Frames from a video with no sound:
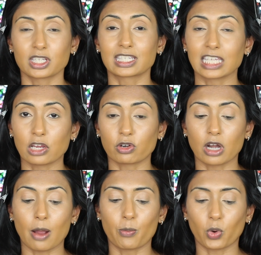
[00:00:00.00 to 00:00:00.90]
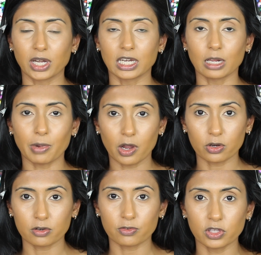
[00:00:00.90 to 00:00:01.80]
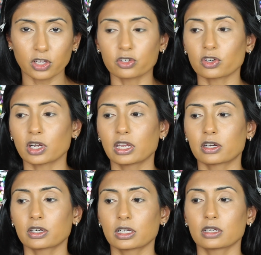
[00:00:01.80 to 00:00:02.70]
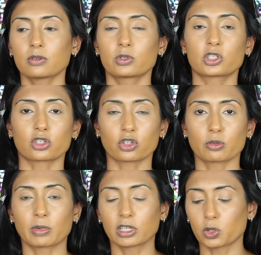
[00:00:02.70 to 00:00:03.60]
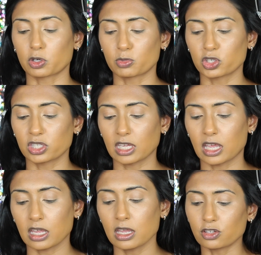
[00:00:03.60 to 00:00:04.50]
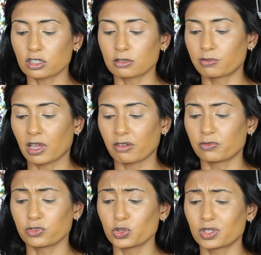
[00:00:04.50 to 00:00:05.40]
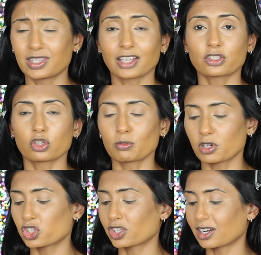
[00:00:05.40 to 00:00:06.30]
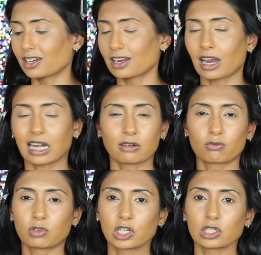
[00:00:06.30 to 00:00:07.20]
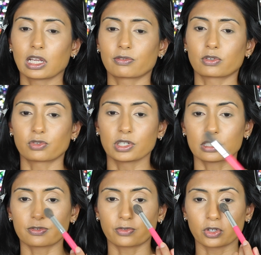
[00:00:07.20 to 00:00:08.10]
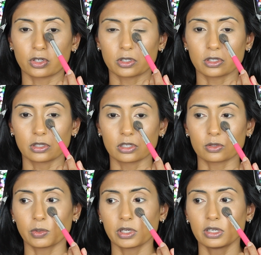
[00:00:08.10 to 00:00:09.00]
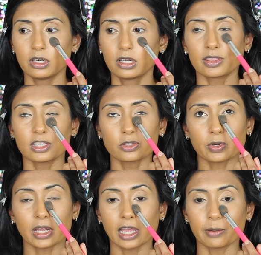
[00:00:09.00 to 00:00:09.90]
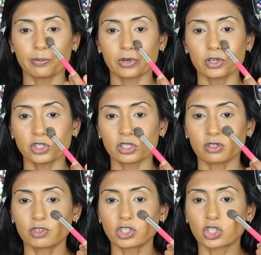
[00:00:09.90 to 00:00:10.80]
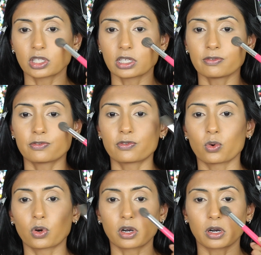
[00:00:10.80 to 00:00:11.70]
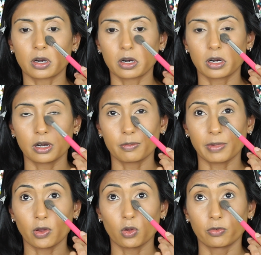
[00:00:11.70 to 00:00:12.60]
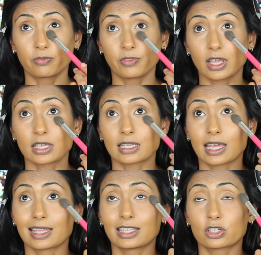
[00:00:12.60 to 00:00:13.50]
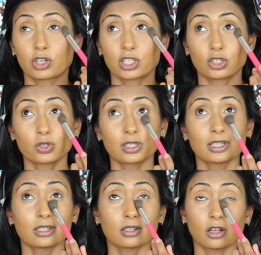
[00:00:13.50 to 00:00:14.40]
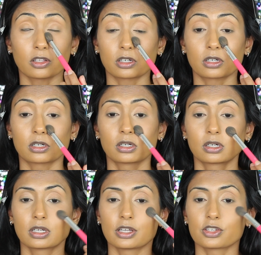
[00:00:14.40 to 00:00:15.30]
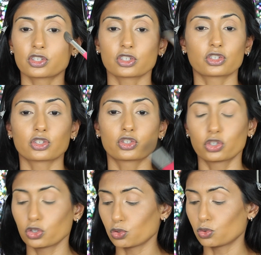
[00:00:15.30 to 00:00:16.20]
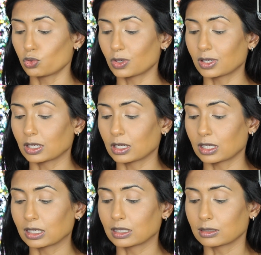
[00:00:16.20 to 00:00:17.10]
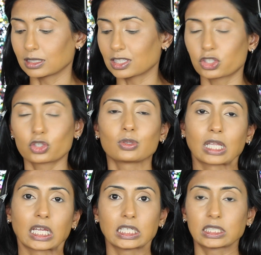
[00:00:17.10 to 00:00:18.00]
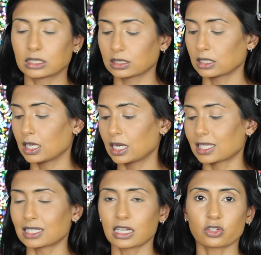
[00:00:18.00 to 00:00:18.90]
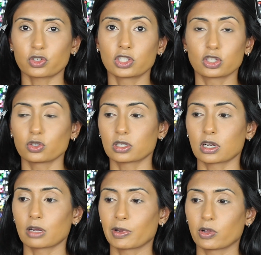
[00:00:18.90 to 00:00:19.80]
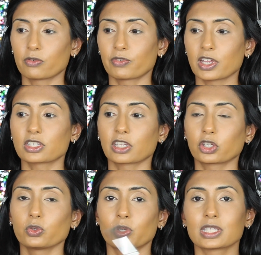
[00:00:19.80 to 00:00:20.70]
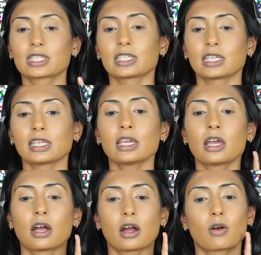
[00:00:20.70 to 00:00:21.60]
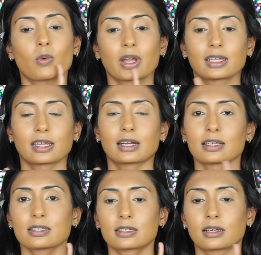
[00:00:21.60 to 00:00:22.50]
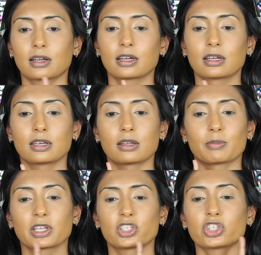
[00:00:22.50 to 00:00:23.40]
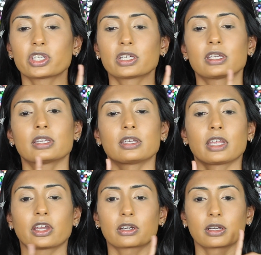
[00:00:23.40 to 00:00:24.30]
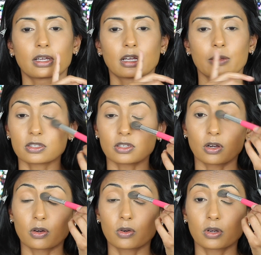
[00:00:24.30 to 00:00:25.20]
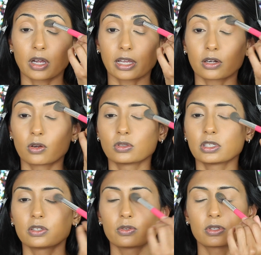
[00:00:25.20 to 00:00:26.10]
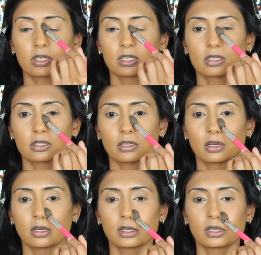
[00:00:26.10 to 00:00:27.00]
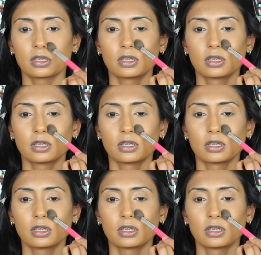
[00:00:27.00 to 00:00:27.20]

the Secret Brightening Powder for the under eye area, which is also by Laura Mercier. I just have used that so much that I rarely ever reach for this one. And this one I had purchased originally for my whole face, and the translucent color is just too light. It's not translucent on my whole face. Like, you can see a white cast on my chin area, so I can only use this on